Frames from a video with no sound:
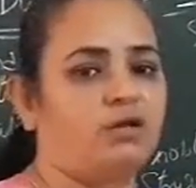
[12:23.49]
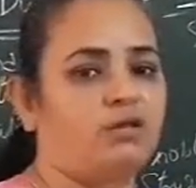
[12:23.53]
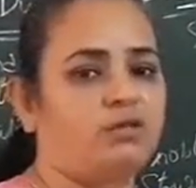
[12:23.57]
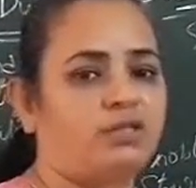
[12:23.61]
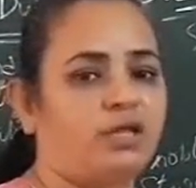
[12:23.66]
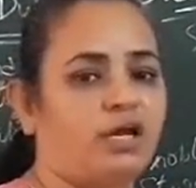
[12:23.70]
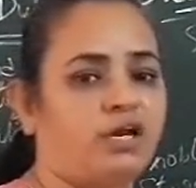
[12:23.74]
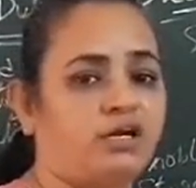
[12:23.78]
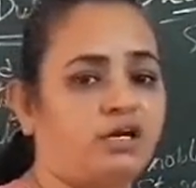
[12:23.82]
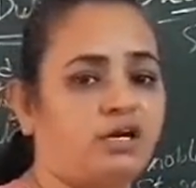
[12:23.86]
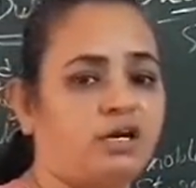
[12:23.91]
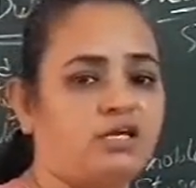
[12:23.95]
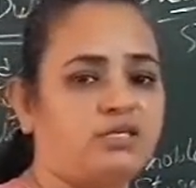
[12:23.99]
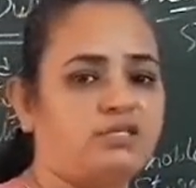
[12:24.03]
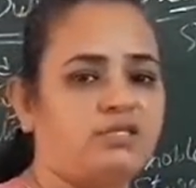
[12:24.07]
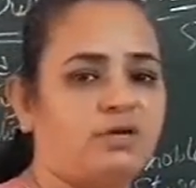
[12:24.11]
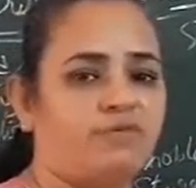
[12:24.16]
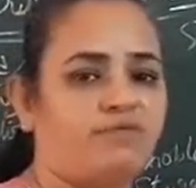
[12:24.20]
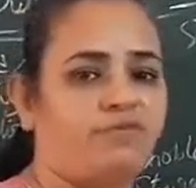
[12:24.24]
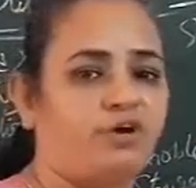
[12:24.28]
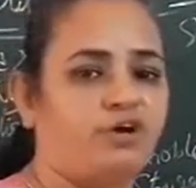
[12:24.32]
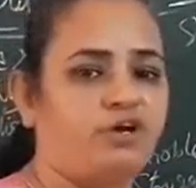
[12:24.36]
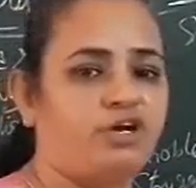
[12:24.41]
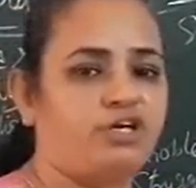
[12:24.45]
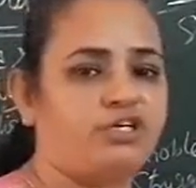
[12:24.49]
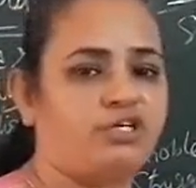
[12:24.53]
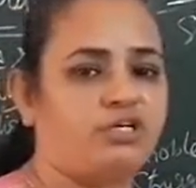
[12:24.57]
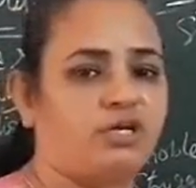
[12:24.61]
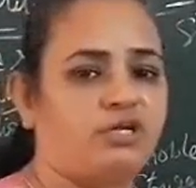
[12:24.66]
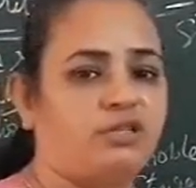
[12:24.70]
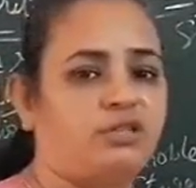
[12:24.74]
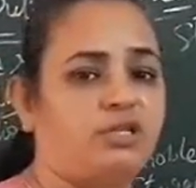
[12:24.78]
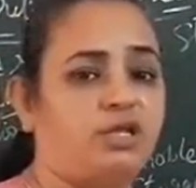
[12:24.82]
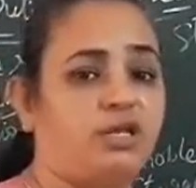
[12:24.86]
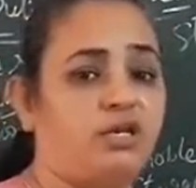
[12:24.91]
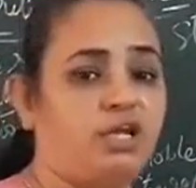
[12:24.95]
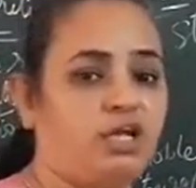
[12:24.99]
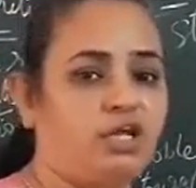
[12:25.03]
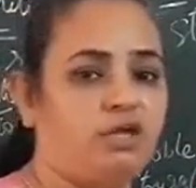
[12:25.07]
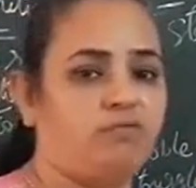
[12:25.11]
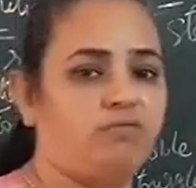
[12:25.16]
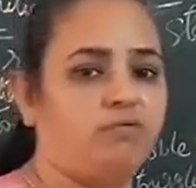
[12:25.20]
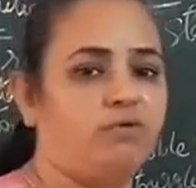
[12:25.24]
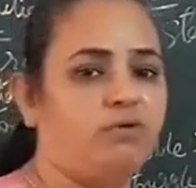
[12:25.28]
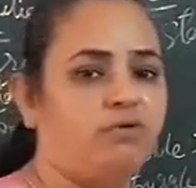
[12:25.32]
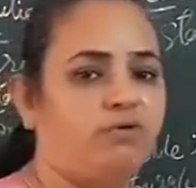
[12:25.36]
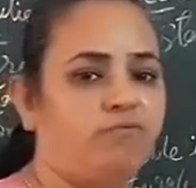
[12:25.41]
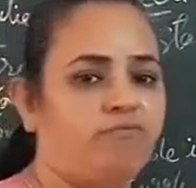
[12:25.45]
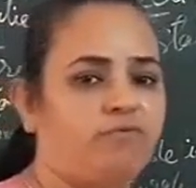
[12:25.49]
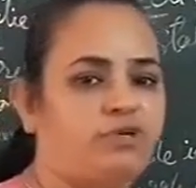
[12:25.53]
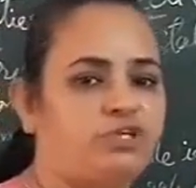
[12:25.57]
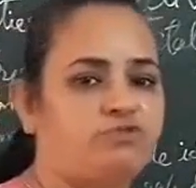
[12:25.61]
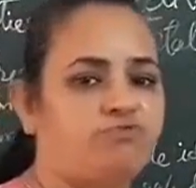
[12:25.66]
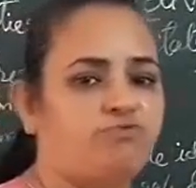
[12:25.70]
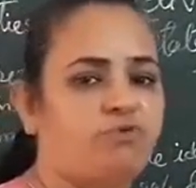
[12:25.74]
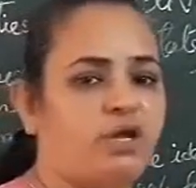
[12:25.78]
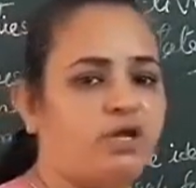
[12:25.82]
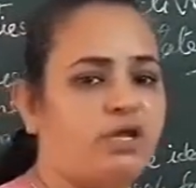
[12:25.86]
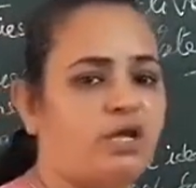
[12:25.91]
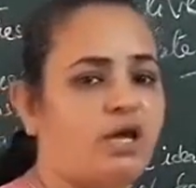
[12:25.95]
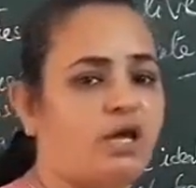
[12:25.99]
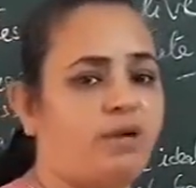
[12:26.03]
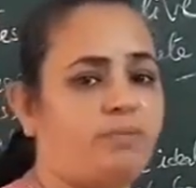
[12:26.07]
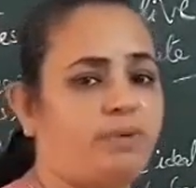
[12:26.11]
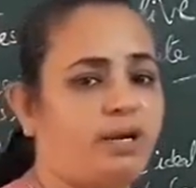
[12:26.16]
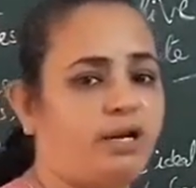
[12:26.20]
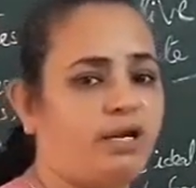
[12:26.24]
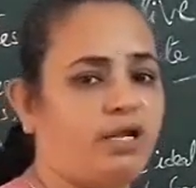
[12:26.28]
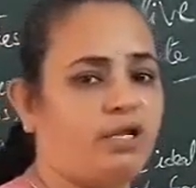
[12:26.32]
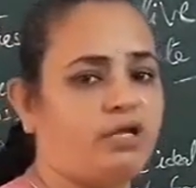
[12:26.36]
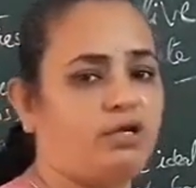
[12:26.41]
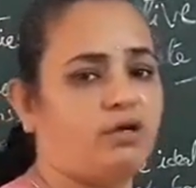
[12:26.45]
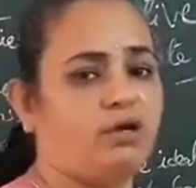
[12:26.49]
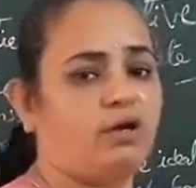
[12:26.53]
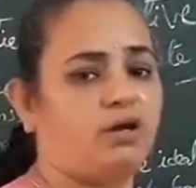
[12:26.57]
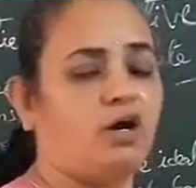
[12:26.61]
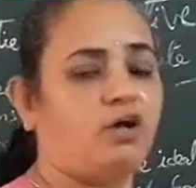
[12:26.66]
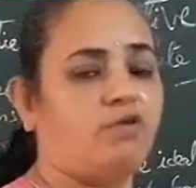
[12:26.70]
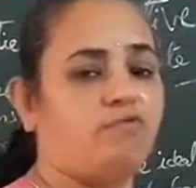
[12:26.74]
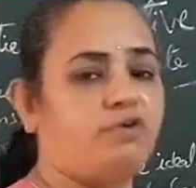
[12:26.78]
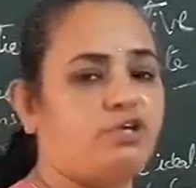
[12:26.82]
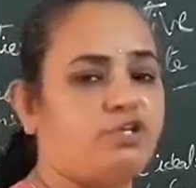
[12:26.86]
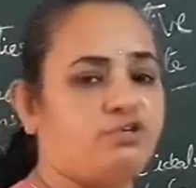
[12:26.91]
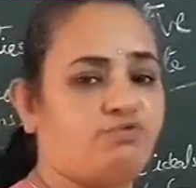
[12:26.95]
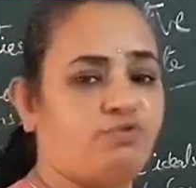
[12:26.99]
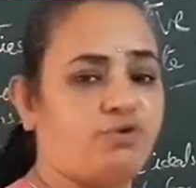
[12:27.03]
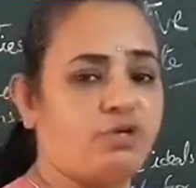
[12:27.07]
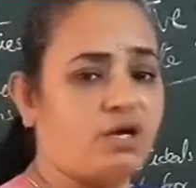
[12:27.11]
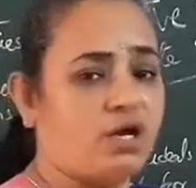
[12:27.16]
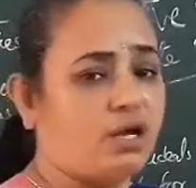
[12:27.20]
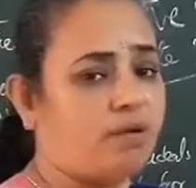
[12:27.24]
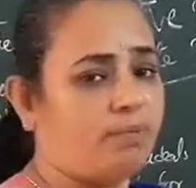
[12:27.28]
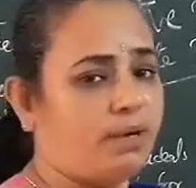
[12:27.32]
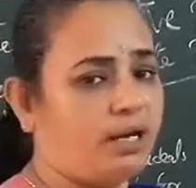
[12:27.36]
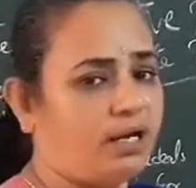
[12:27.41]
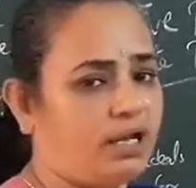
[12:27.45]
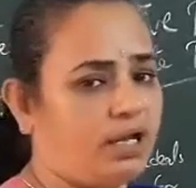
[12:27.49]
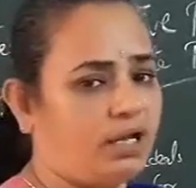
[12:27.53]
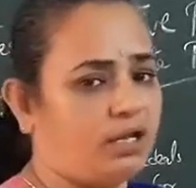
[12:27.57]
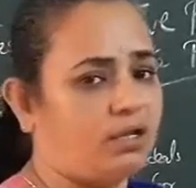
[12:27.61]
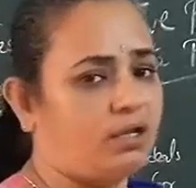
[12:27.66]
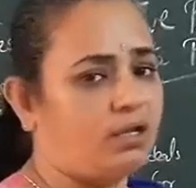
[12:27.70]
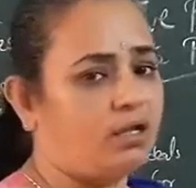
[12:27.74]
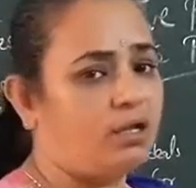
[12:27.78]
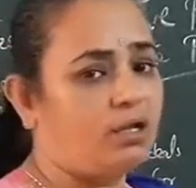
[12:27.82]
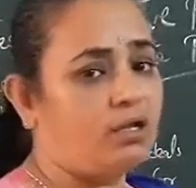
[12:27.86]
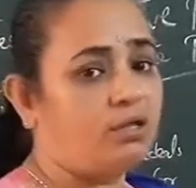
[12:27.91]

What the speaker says: That is the foundation, the leaf which we are building, on which we are building.